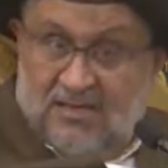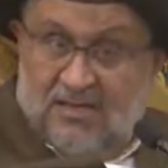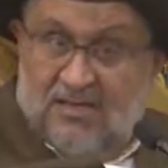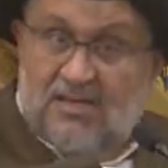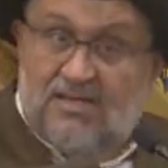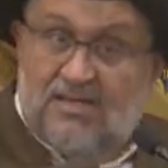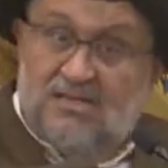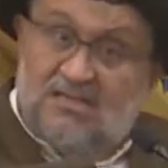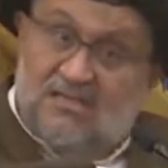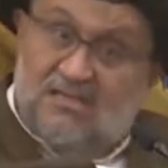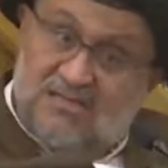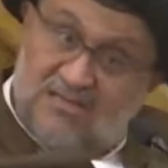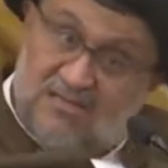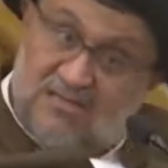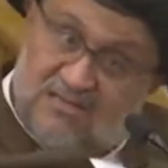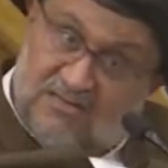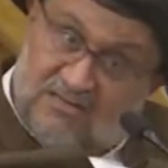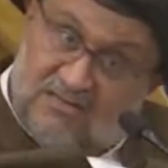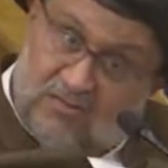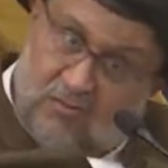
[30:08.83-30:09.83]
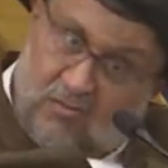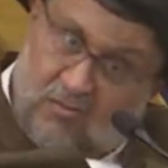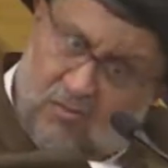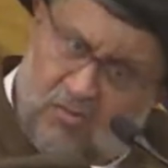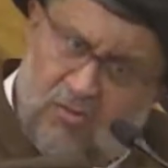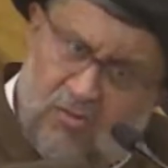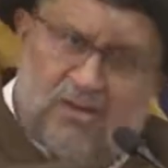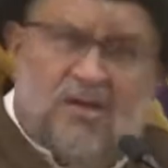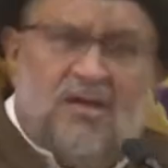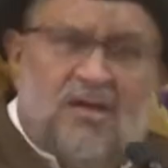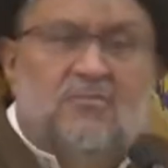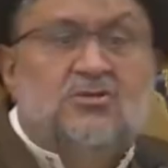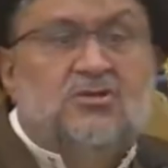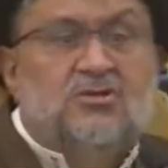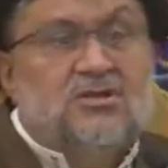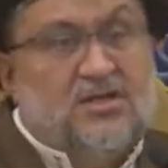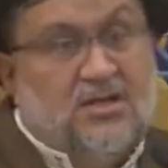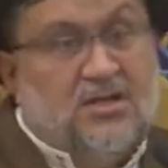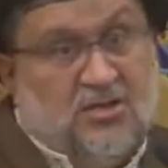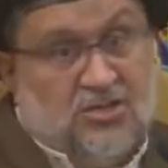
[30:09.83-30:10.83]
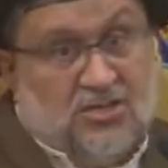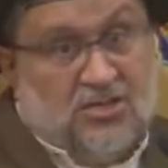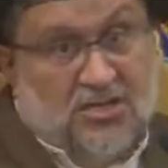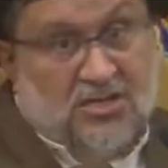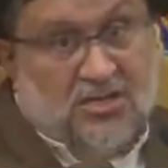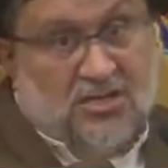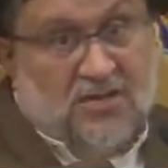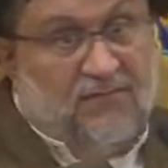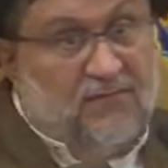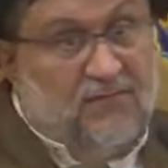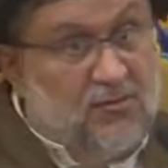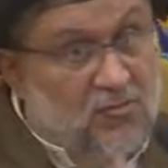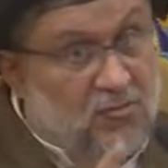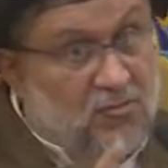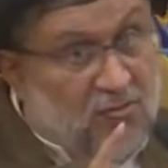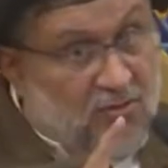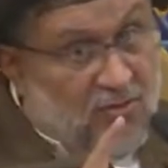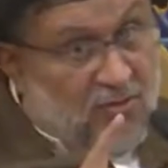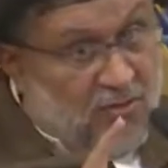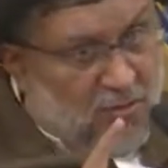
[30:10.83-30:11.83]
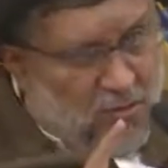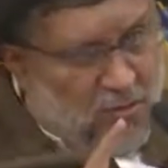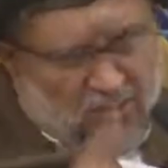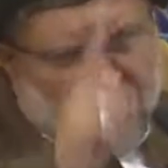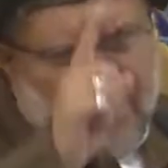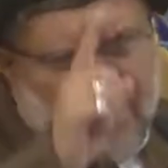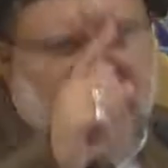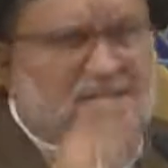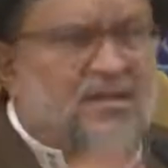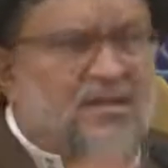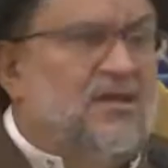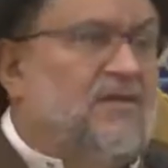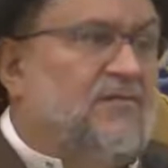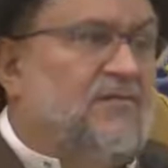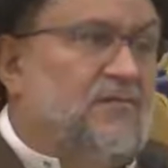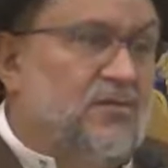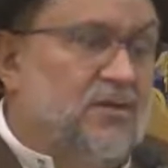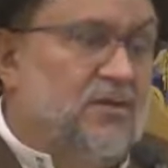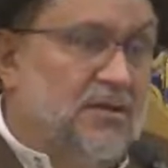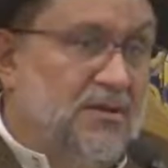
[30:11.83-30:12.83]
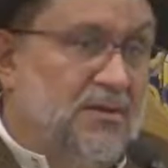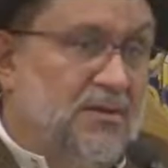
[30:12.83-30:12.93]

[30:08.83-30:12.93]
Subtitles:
In this whole communication, if you look at carefully,